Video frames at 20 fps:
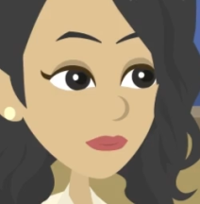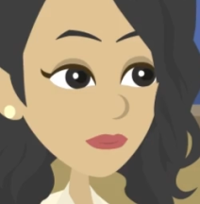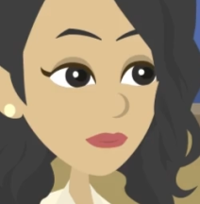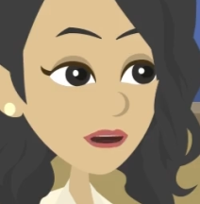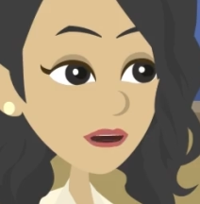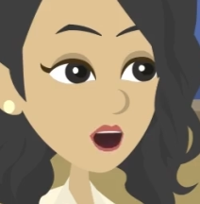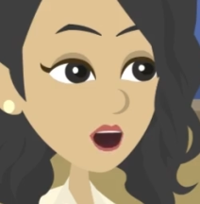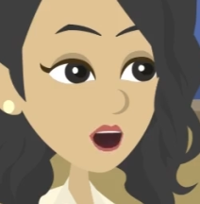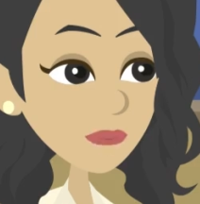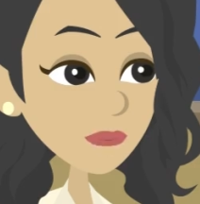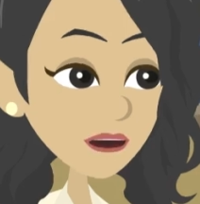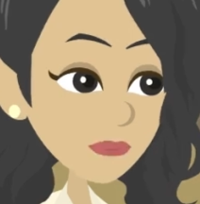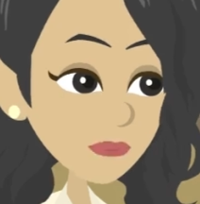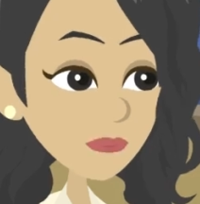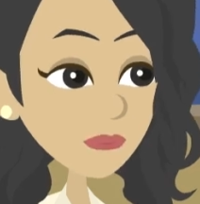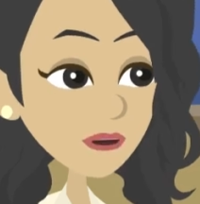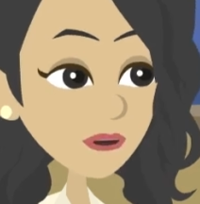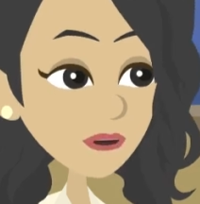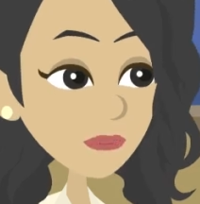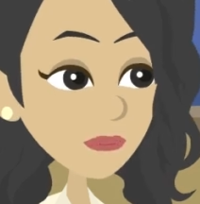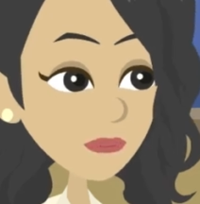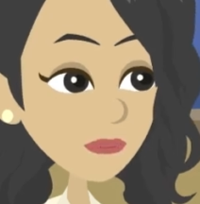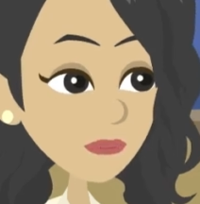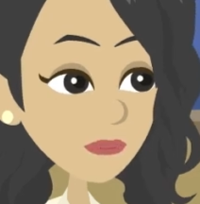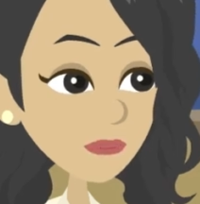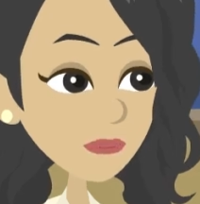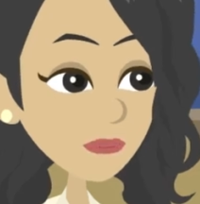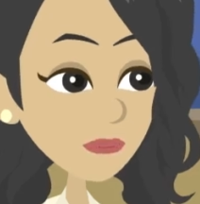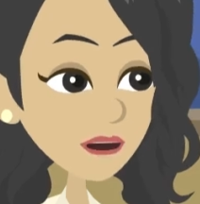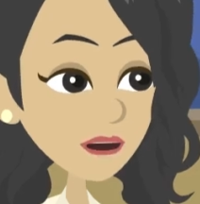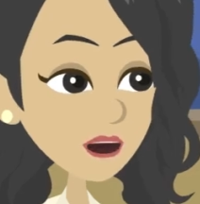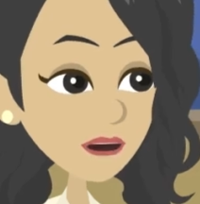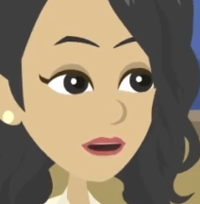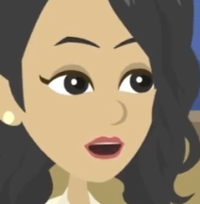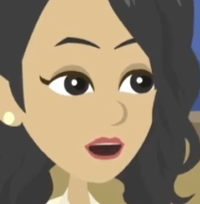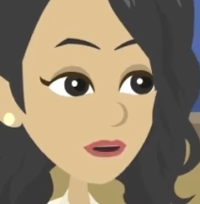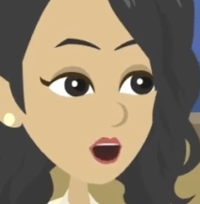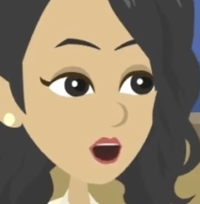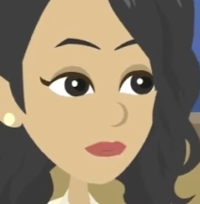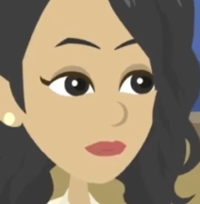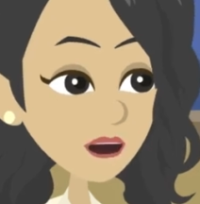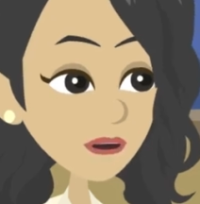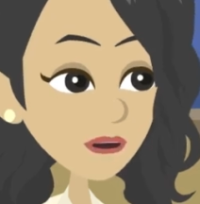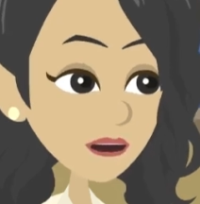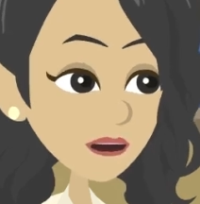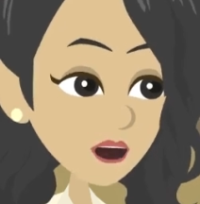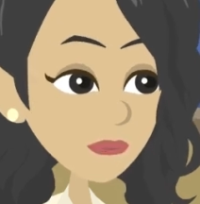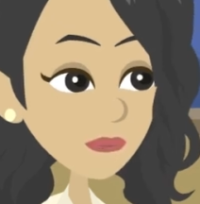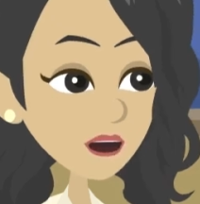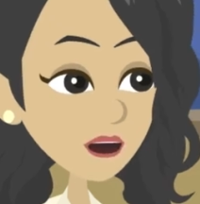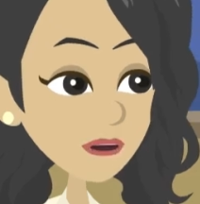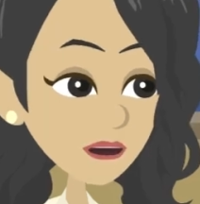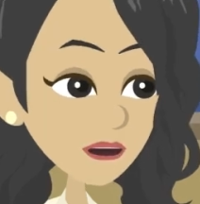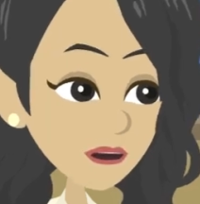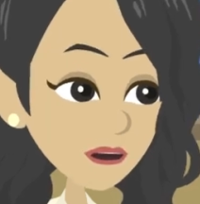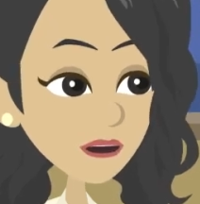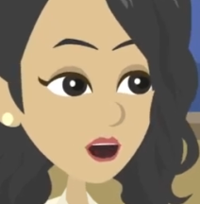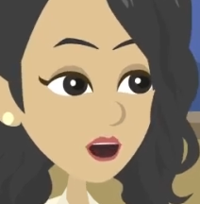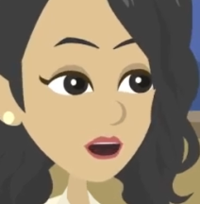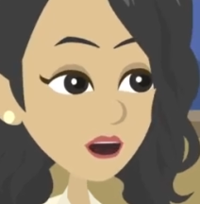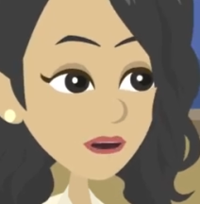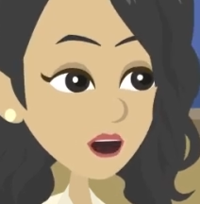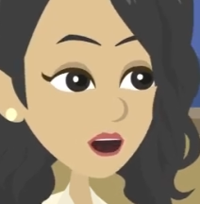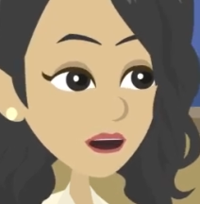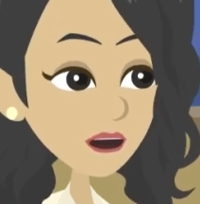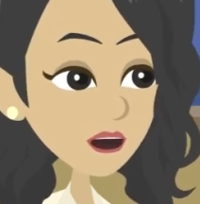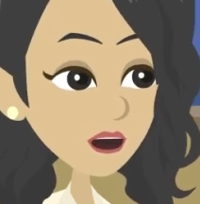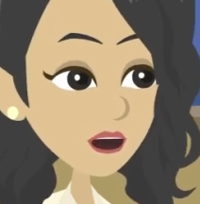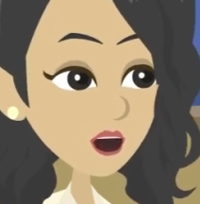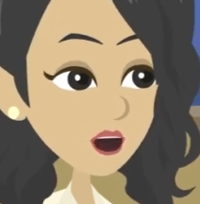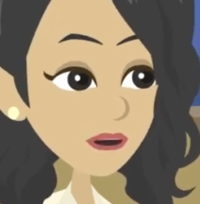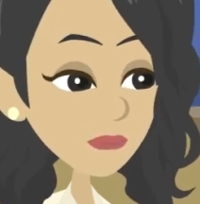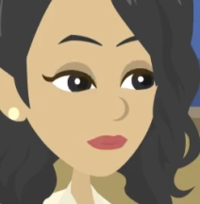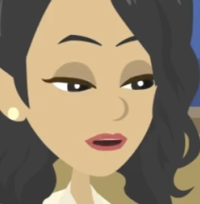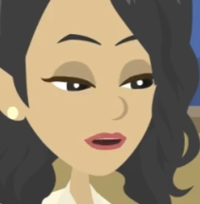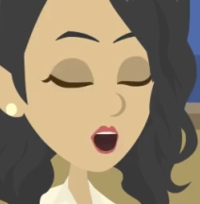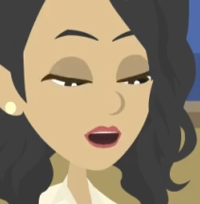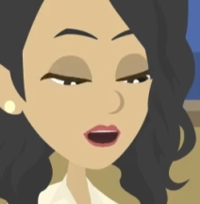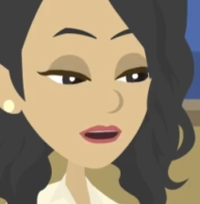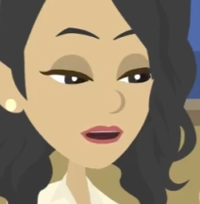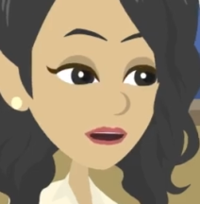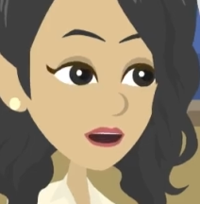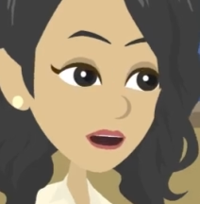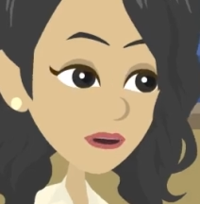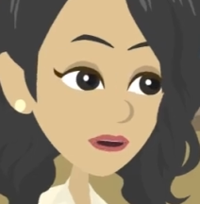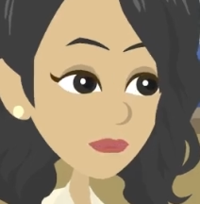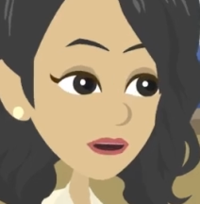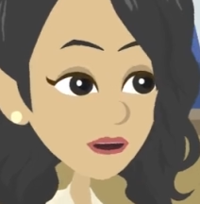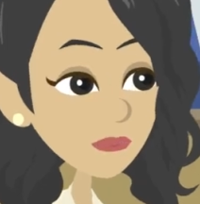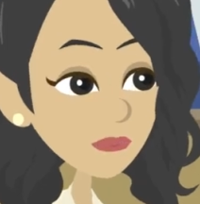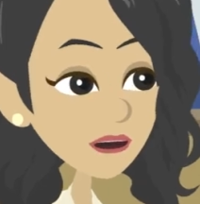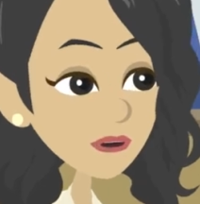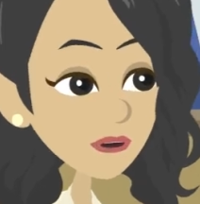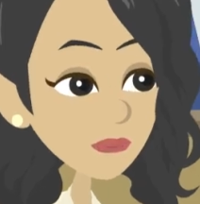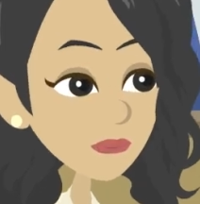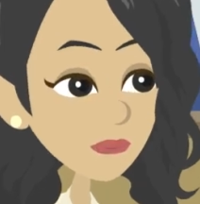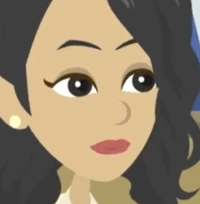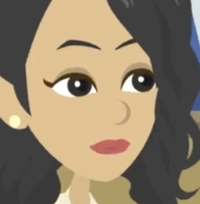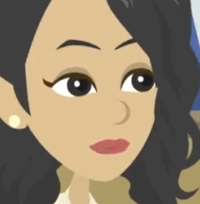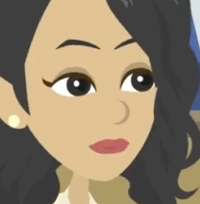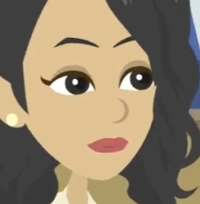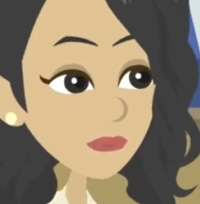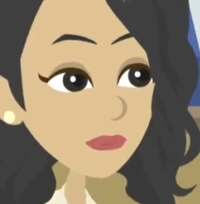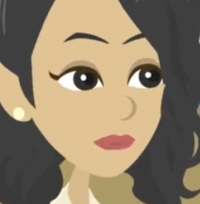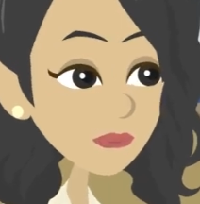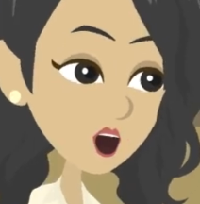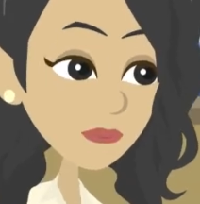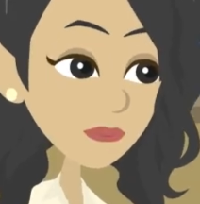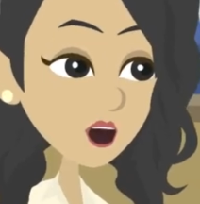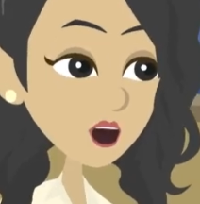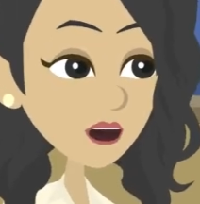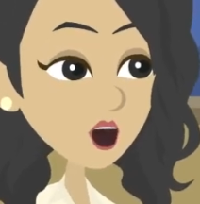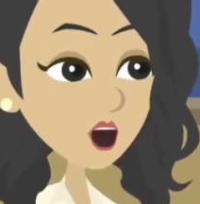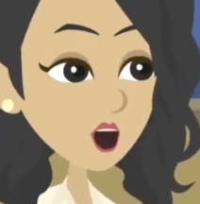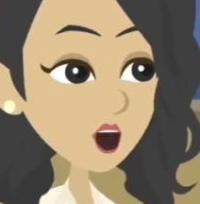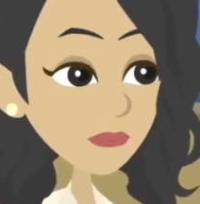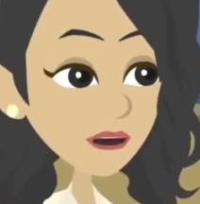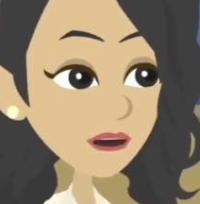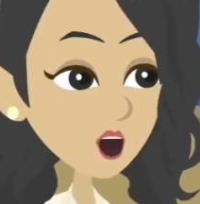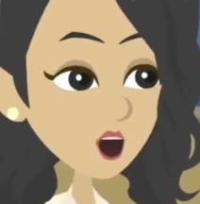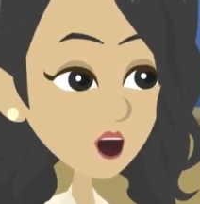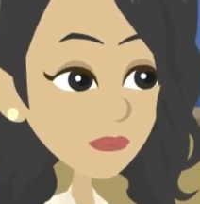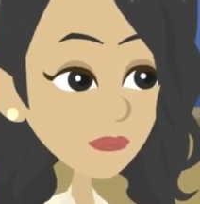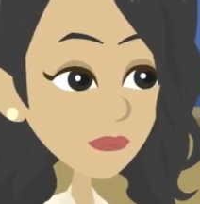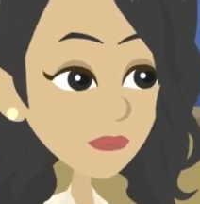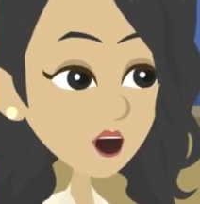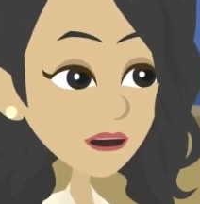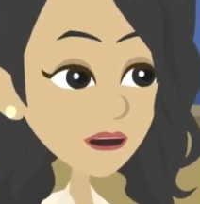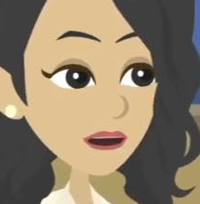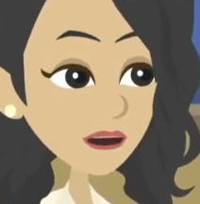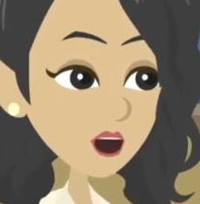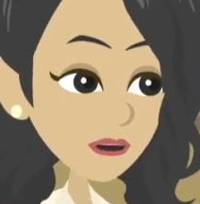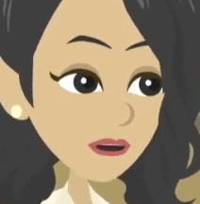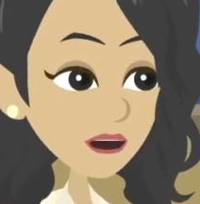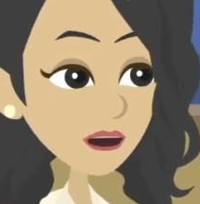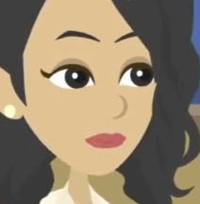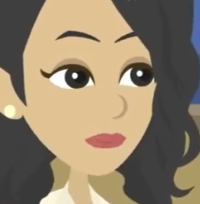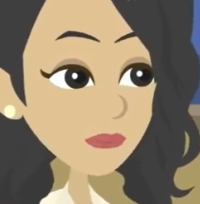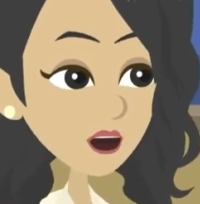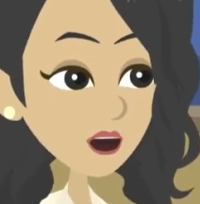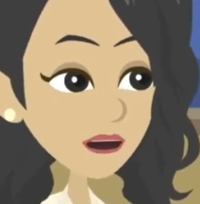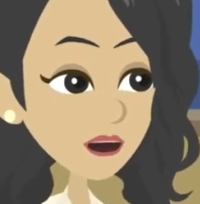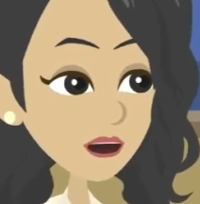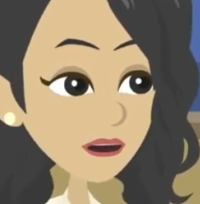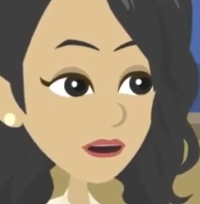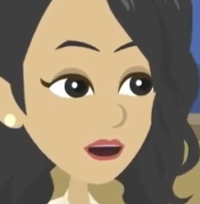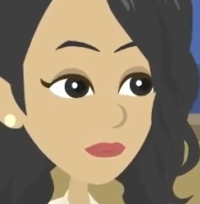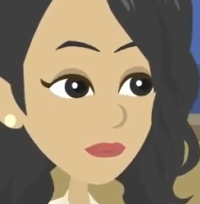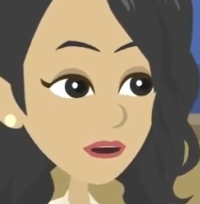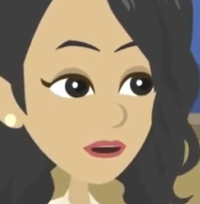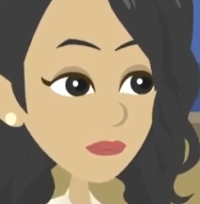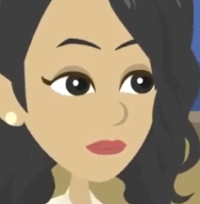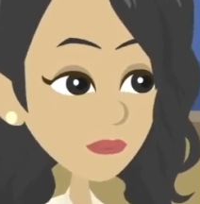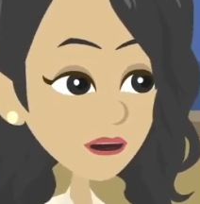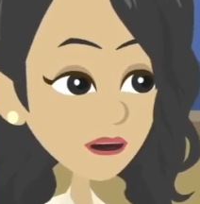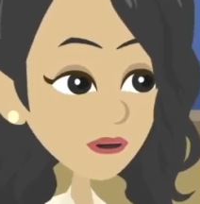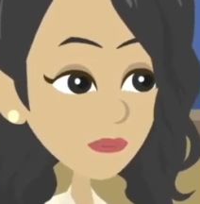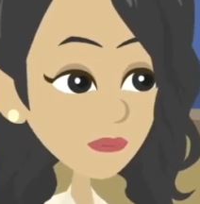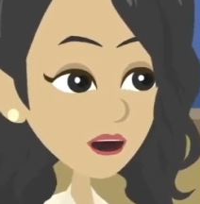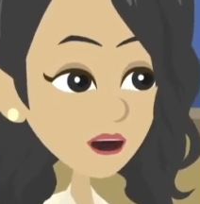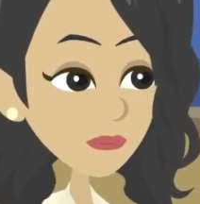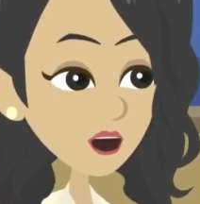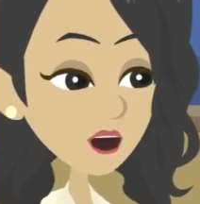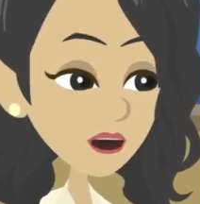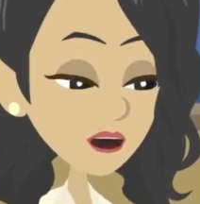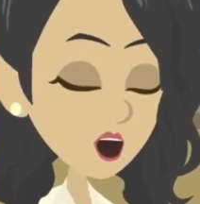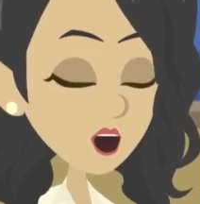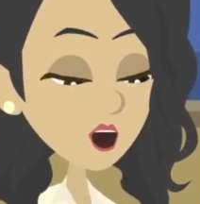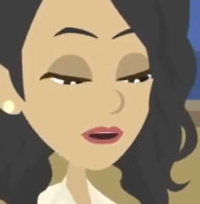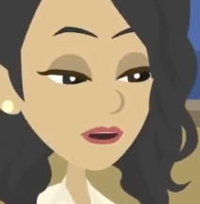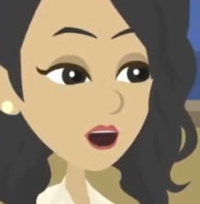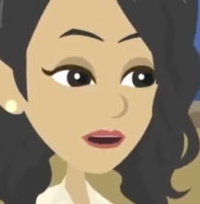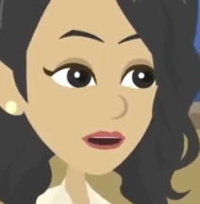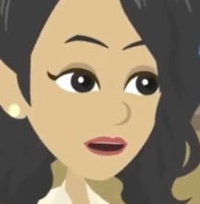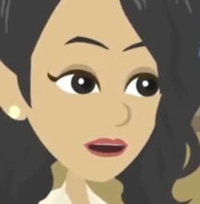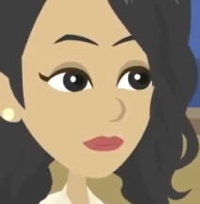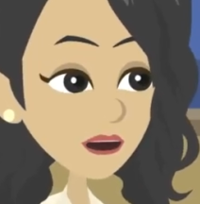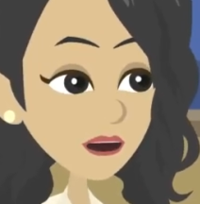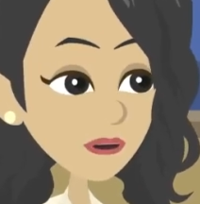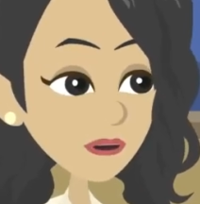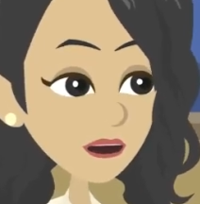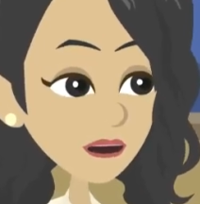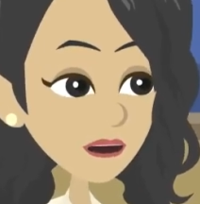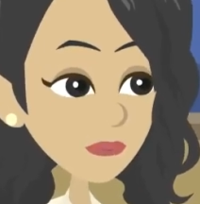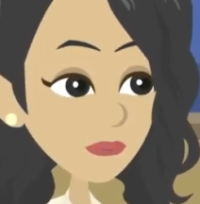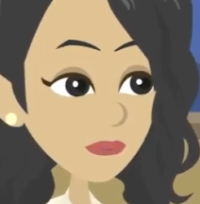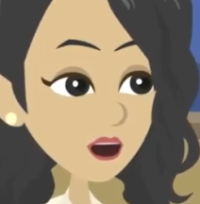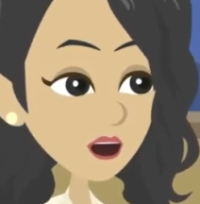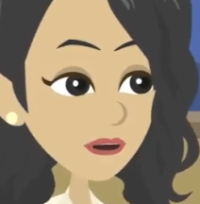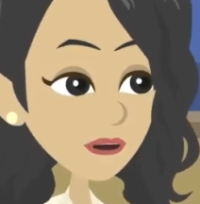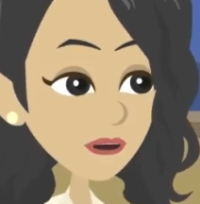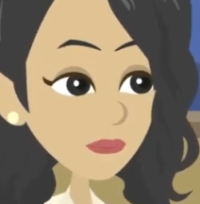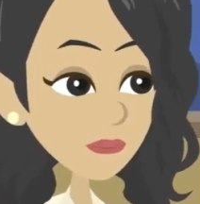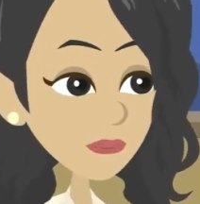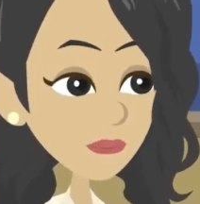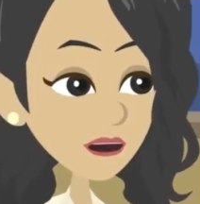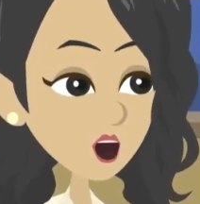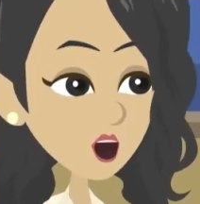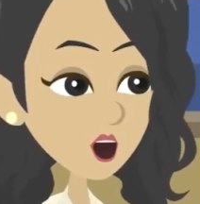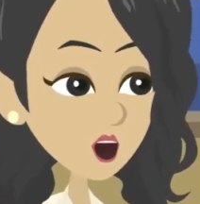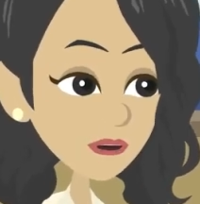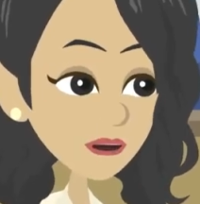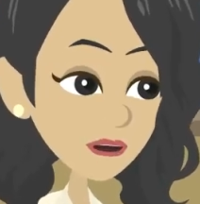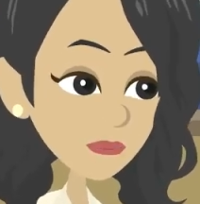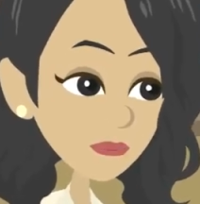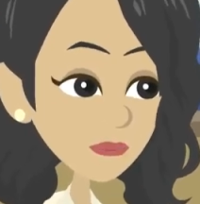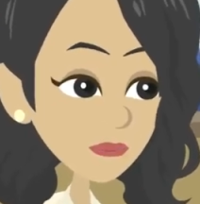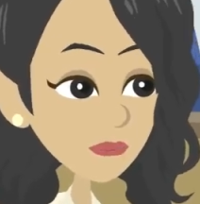Great question. Say they get the H1B year 1 while still on their OPT. They can use those 2 years of final OPT to delay their H1B so they have it for longer.